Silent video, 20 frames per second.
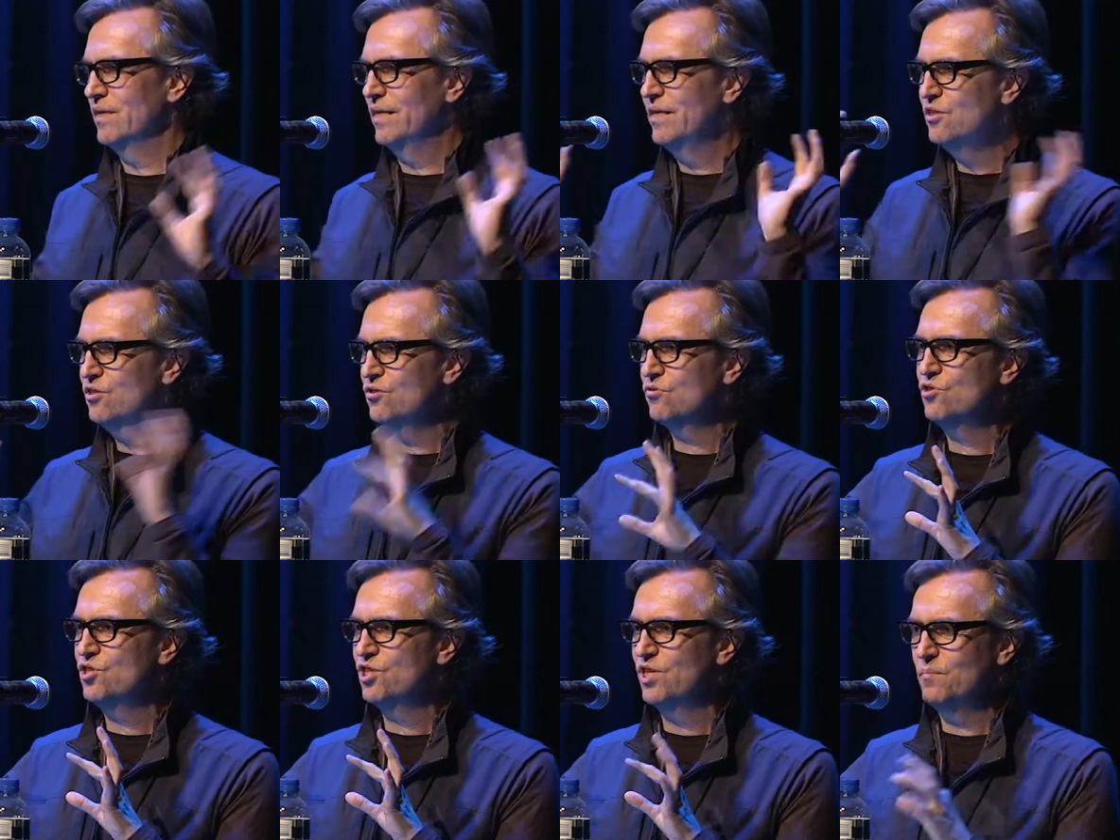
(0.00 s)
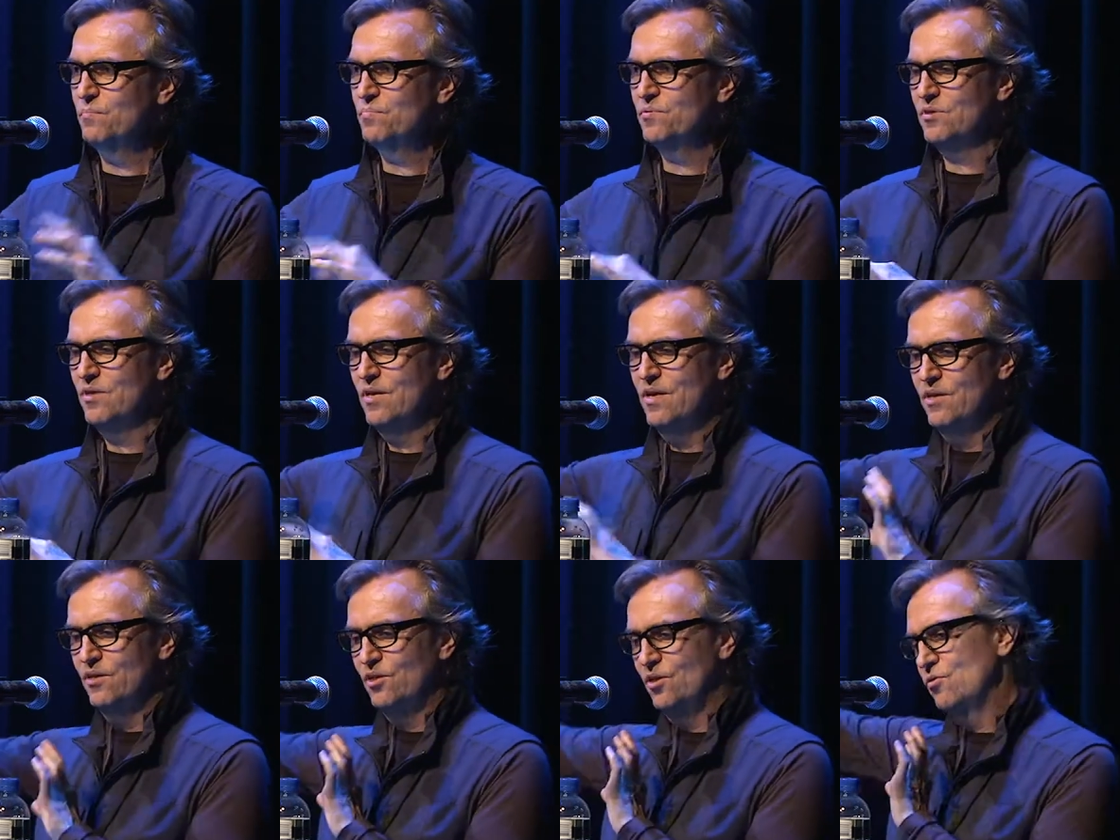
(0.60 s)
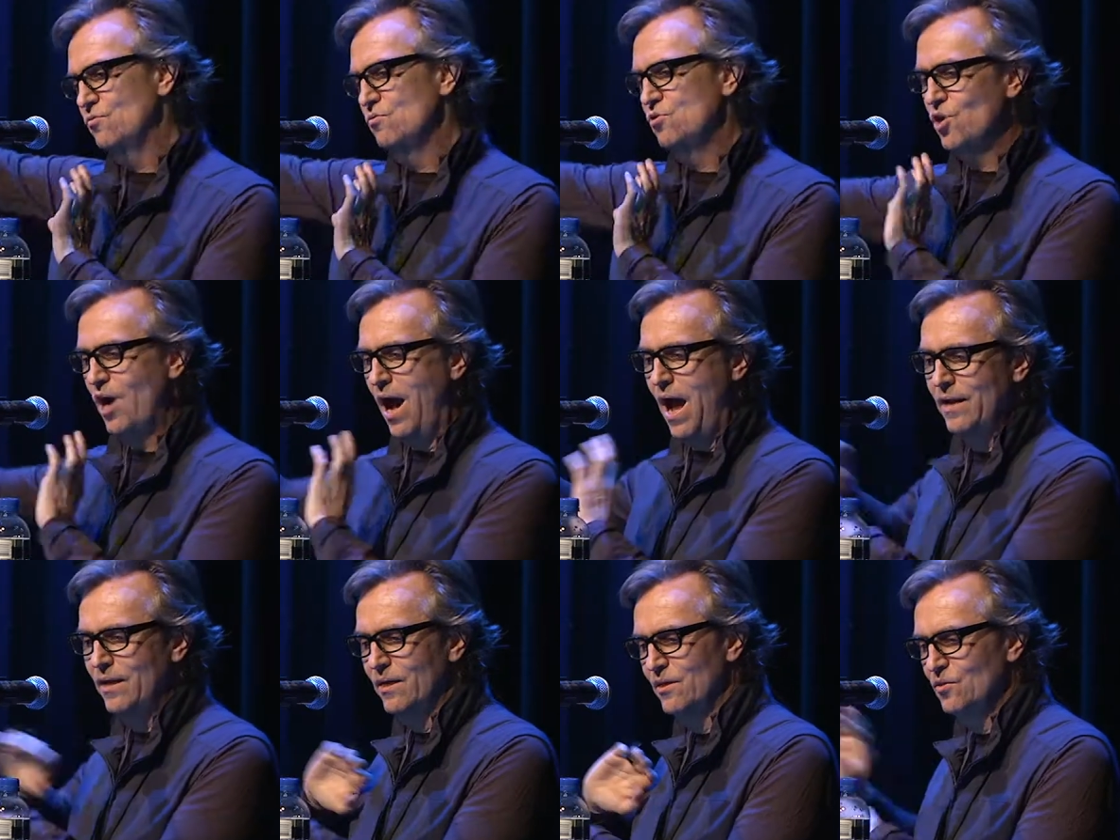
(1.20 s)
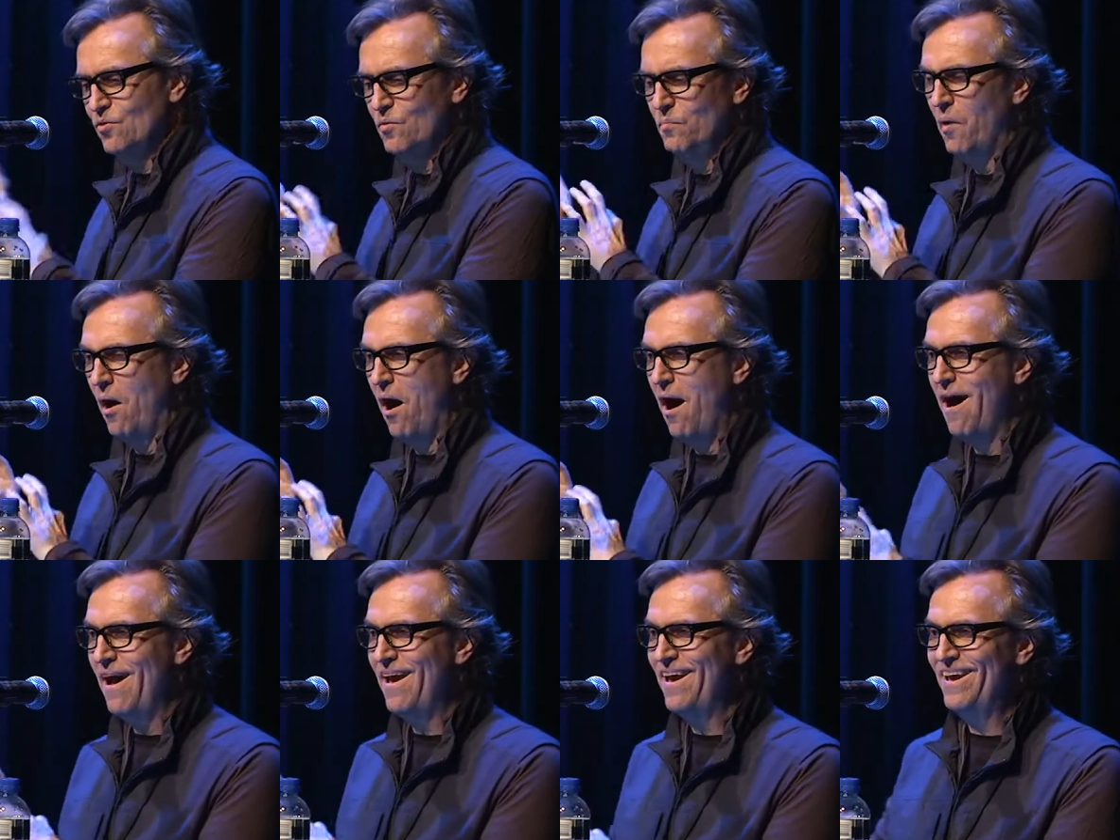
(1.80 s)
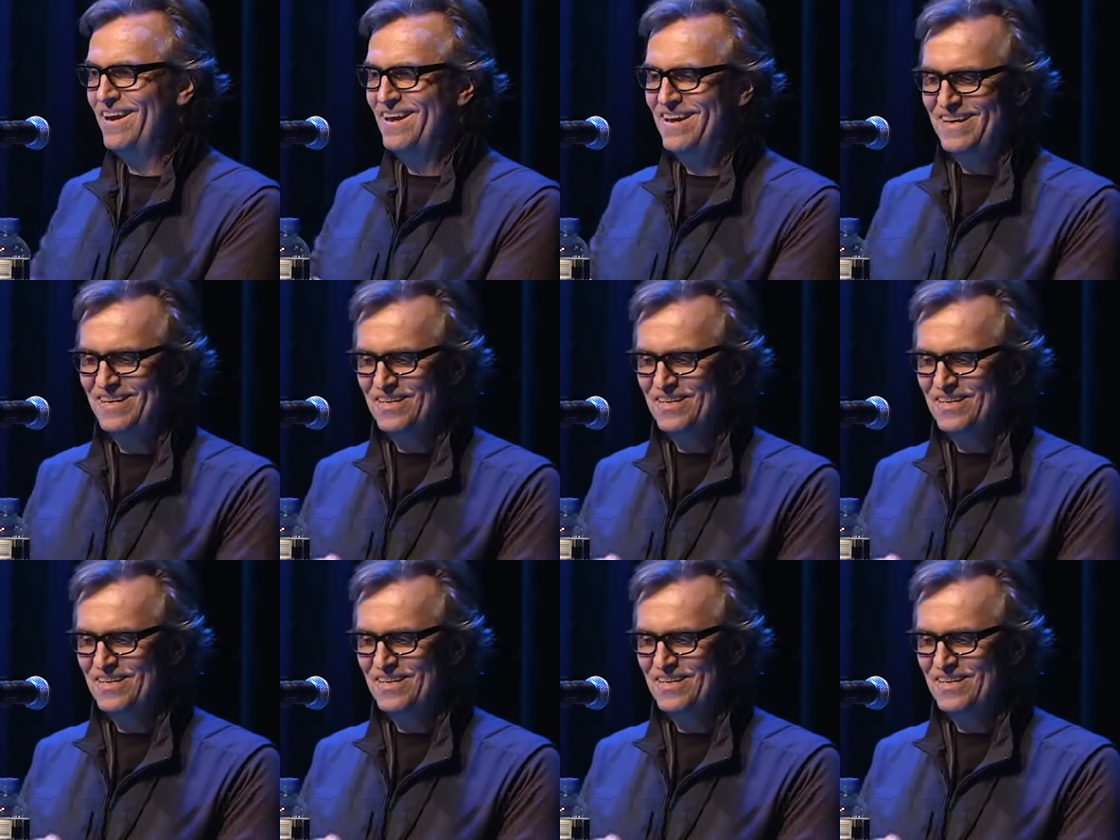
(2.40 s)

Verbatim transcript: into ships to China, Dubai,